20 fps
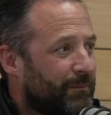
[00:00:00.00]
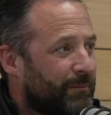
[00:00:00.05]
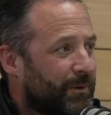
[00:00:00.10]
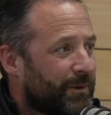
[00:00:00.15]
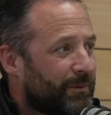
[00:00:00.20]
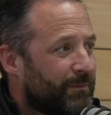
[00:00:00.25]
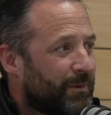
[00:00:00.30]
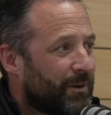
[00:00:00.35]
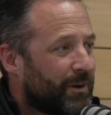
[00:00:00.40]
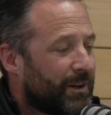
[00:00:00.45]

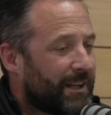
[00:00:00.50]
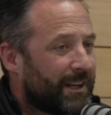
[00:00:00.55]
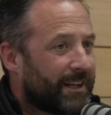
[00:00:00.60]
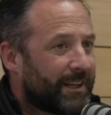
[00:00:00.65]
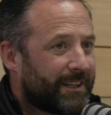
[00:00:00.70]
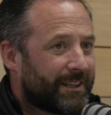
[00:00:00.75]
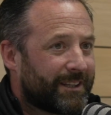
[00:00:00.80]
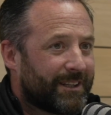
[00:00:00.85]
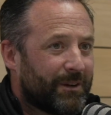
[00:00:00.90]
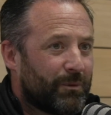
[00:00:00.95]
But
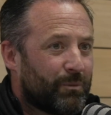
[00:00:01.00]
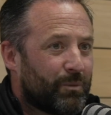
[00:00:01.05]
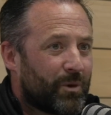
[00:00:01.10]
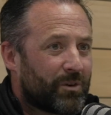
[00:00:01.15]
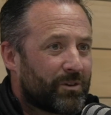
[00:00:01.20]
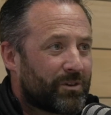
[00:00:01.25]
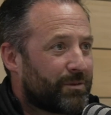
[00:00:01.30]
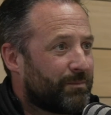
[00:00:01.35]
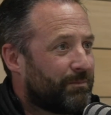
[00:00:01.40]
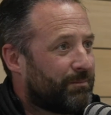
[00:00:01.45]
it
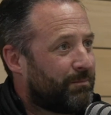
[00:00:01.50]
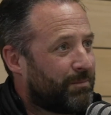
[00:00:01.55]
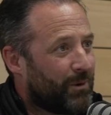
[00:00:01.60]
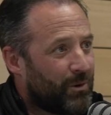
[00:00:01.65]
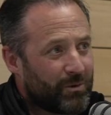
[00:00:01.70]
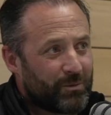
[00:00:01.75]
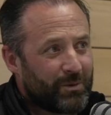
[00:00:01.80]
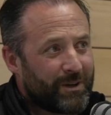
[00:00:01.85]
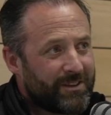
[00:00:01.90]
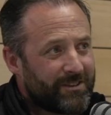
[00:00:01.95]
works
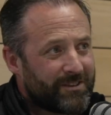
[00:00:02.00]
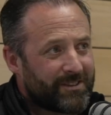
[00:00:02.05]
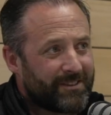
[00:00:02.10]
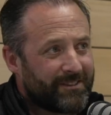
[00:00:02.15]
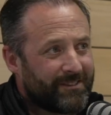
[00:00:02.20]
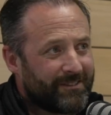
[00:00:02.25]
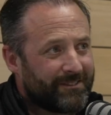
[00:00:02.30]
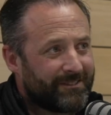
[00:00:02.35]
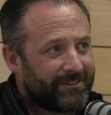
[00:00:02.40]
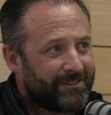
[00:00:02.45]
both
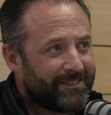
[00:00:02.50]
ways.